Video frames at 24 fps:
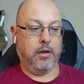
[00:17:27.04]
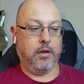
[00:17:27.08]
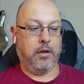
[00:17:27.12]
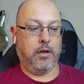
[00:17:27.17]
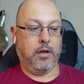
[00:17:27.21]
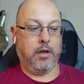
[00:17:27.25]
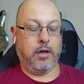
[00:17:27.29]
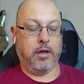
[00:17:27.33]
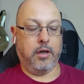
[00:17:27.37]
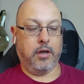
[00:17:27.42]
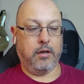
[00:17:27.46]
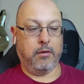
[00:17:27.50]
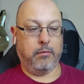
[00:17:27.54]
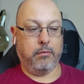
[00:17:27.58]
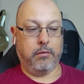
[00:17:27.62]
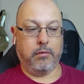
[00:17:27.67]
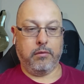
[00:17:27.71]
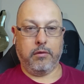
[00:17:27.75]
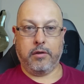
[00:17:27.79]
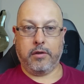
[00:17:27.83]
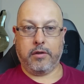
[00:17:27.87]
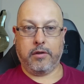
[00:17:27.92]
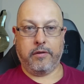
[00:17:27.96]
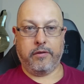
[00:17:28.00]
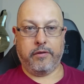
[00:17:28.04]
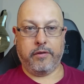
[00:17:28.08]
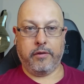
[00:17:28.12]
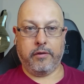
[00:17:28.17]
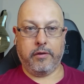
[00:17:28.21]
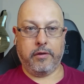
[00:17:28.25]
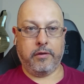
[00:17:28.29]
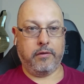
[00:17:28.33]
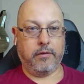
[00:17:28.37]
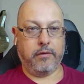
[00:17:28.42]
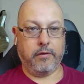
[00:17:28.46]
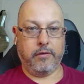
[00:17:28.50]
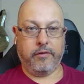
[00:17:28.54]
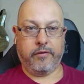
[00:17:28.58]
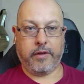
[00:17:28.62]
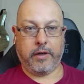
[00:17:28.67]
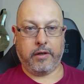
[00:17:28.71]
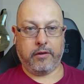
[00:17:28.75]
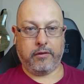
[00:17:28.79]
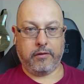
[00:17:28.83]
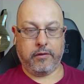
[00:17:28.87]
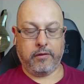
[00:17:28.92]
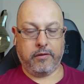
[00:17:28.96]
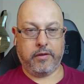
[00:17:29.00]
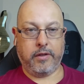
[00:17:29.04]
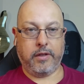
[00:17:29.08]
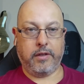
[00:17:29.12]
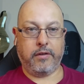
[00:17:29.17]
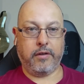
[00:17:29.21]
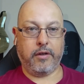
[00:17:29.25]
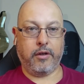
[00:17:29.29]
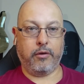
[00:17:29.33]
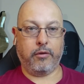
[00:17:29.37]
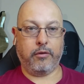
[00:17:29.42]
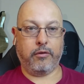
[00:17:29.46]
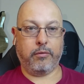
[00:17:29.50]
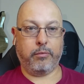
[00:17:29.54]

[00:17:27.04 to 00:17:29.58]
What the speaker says: or consultants or fractional CTOs